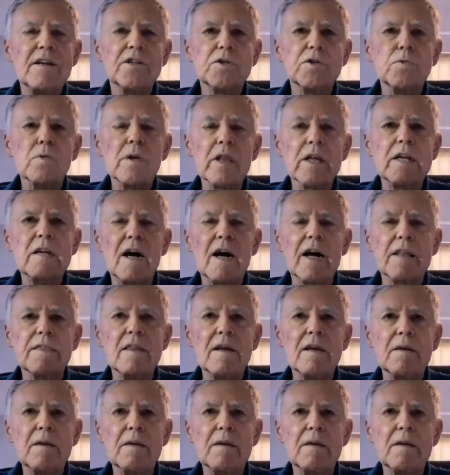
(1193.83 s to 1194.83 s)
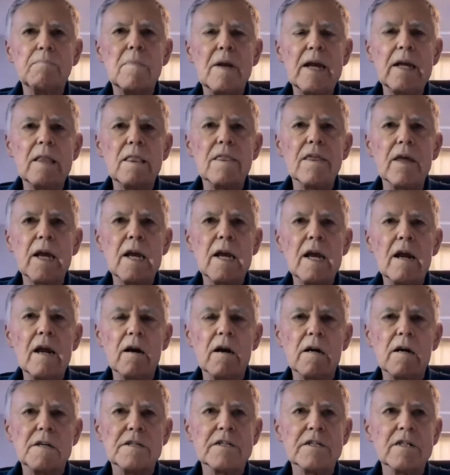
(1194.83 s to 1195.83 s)
it's really not the main
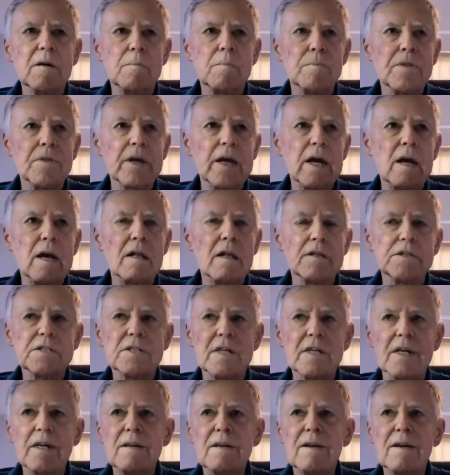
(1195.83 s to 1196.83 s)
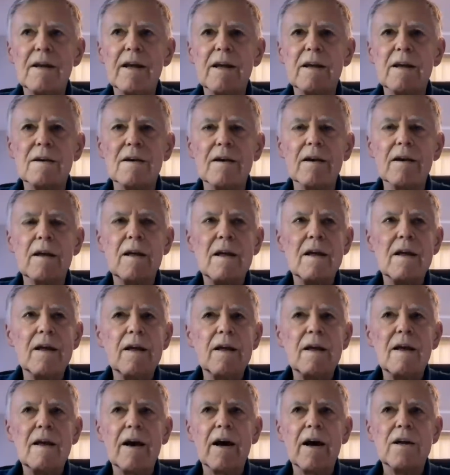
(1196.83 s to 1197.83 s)
thing here it's something else and
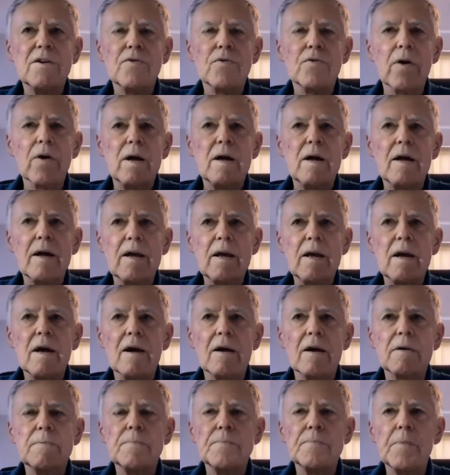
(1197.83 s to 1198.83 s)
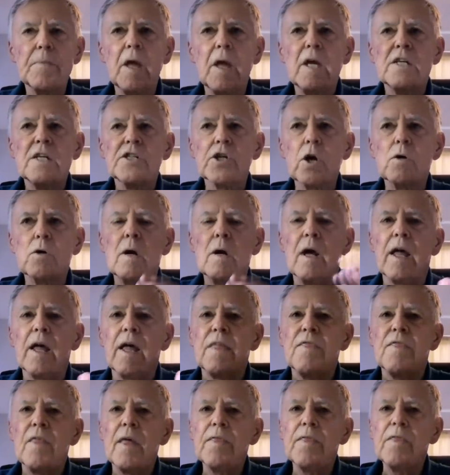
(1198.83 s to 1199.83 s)
and i try yeah
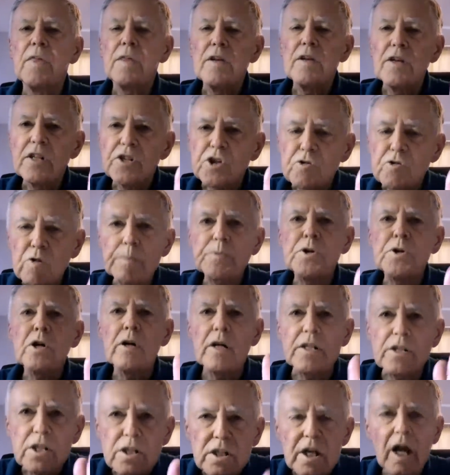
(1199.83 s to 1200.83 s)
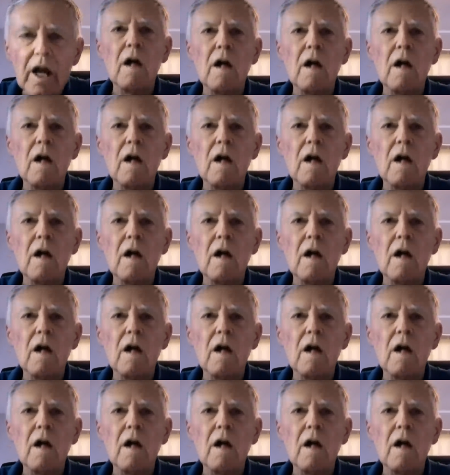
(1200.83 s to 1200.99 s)
so the scripture